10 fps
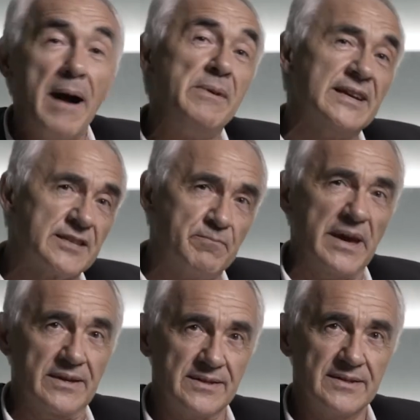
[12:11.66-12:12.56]
public
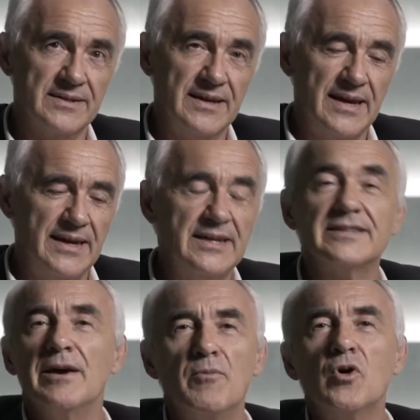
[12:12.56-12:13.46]
space
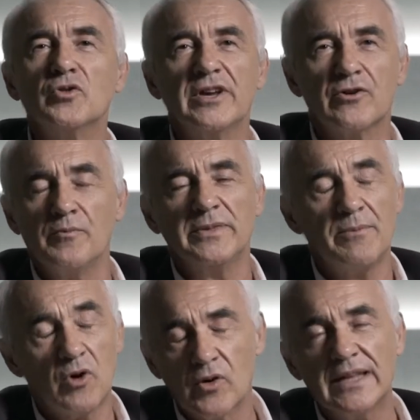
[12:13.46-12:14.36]
is the more
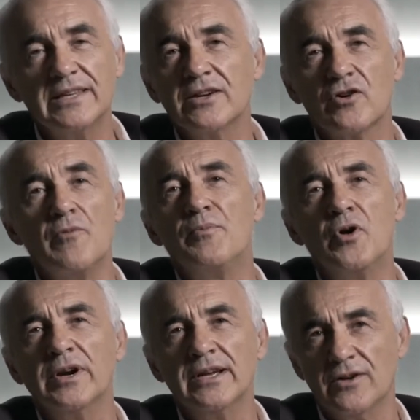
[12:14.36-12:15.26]
democratic
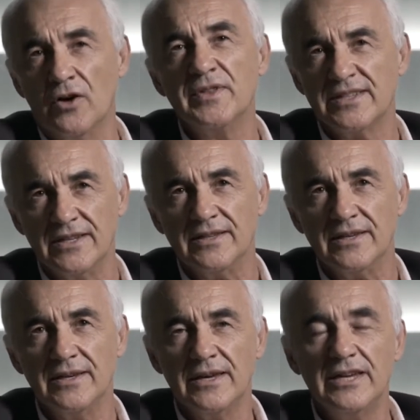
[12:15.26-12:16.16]
component of the
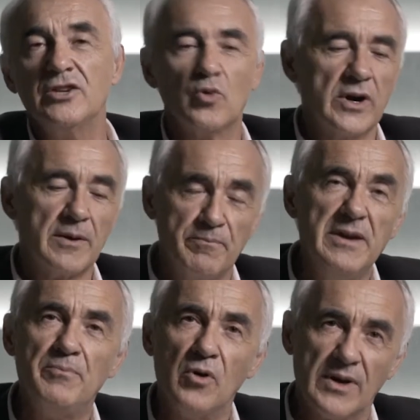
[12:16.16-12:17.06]
city. It's where
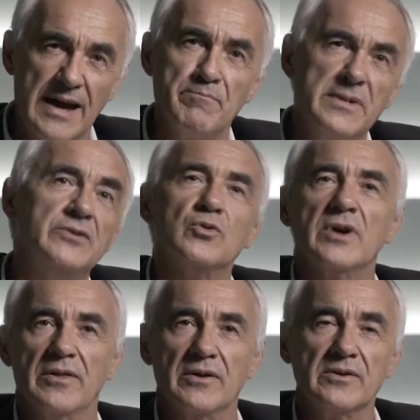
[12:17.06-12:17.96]
people can meet
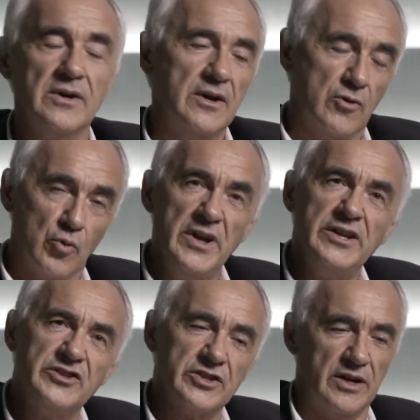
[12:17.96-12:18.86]
together,
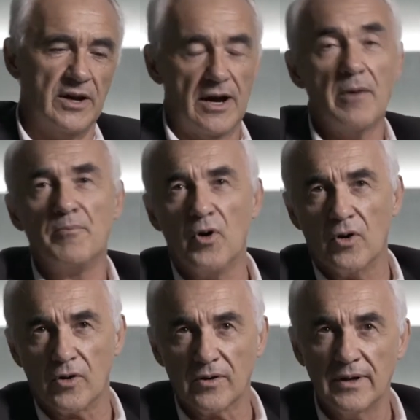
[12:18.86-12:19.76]
rich and
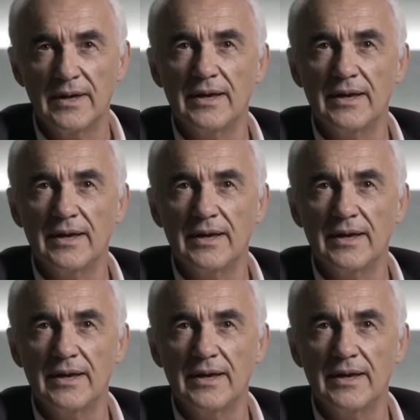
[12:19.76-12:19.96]
poor,